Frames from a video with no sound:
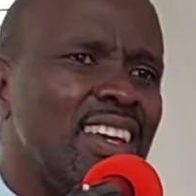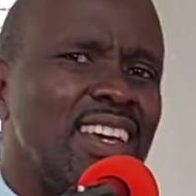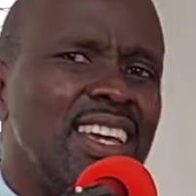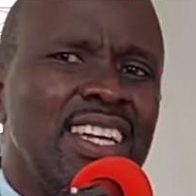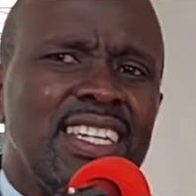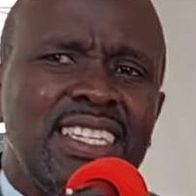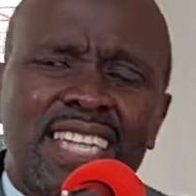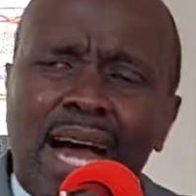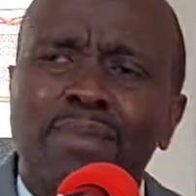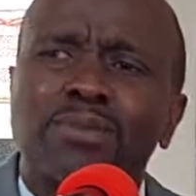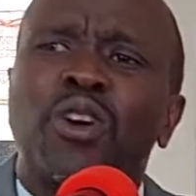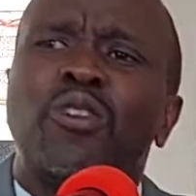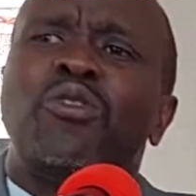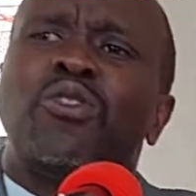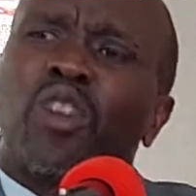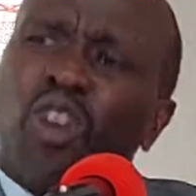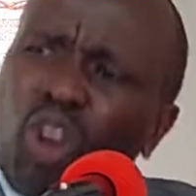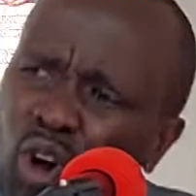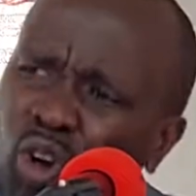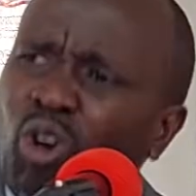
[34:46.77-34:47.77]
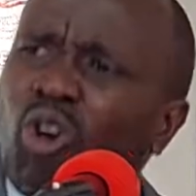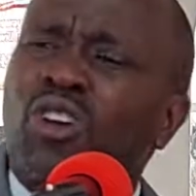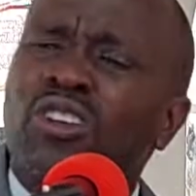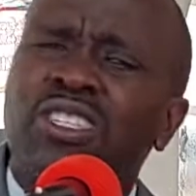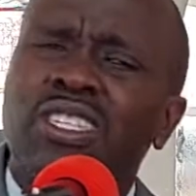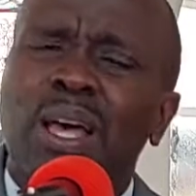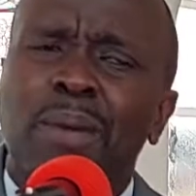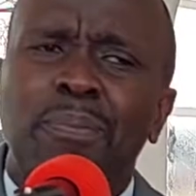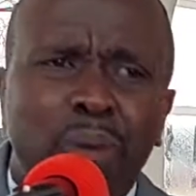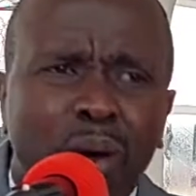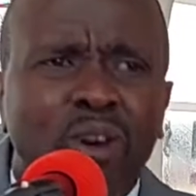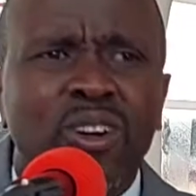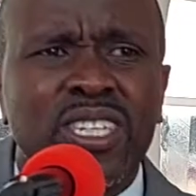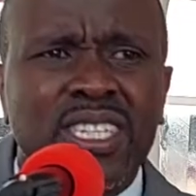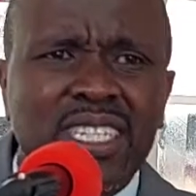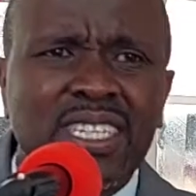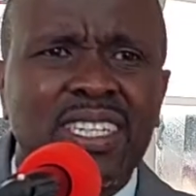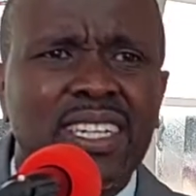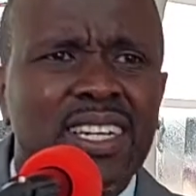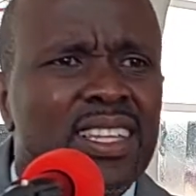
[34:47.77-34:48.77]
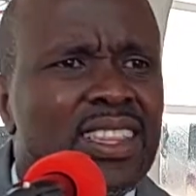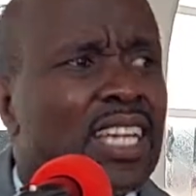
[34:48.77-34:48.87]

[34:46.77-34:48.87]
in terms of local support,